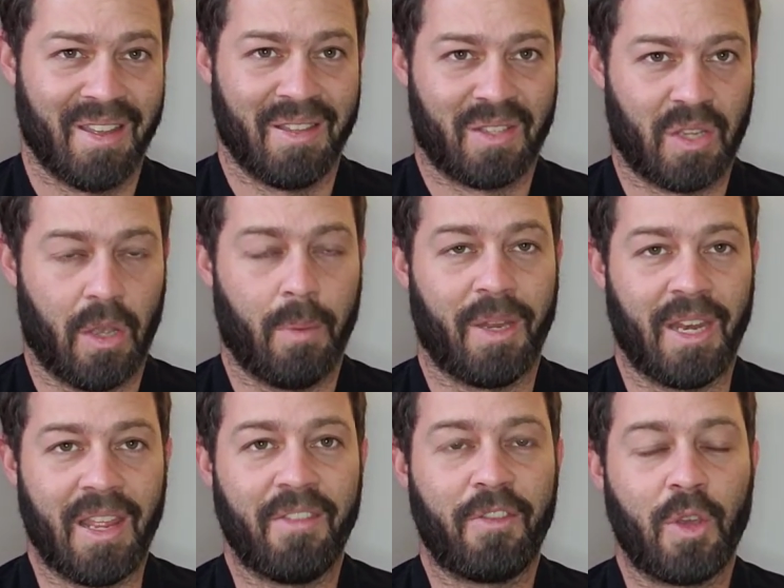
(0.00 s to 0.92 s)
So, but
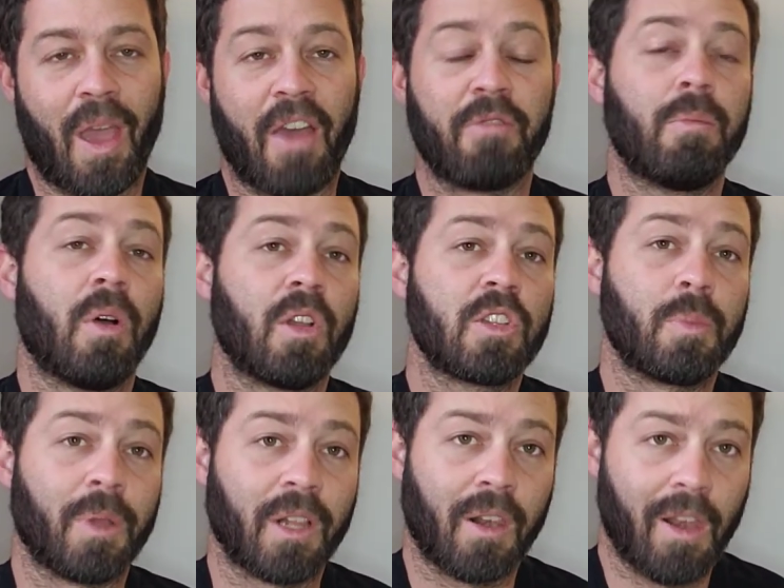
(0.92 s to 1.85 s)
if you have
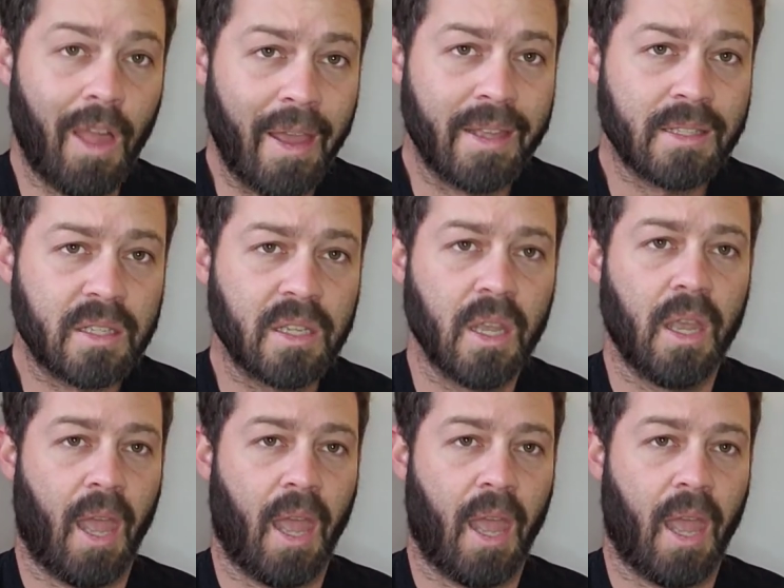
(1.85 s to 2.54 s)
multiple clients